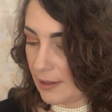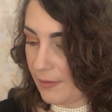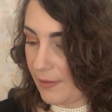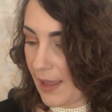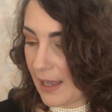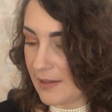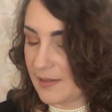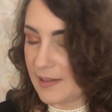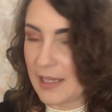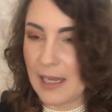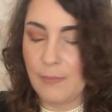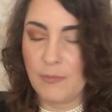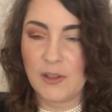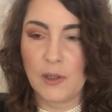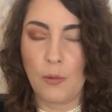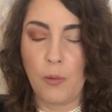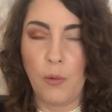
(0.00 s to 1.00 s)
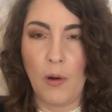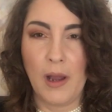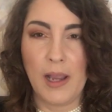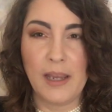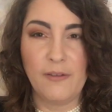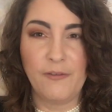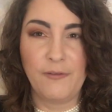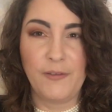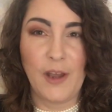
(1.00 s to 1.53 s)
that seems
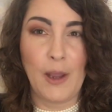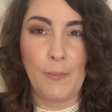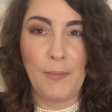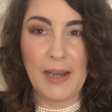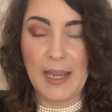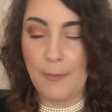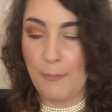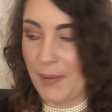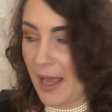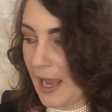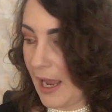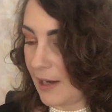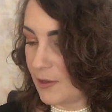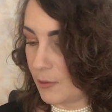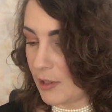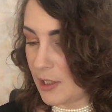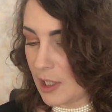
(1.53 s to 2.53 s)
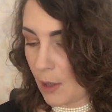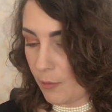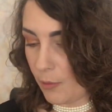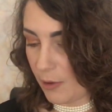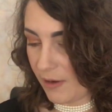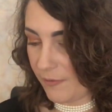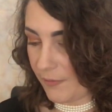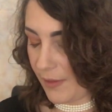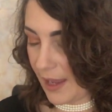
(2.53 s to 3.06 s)
quite firmly packed. So I don't
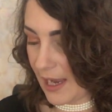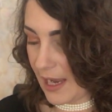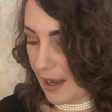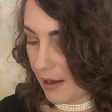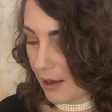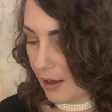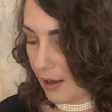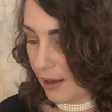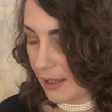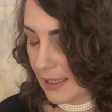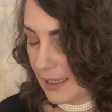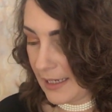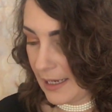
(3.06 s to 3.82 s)
know if they are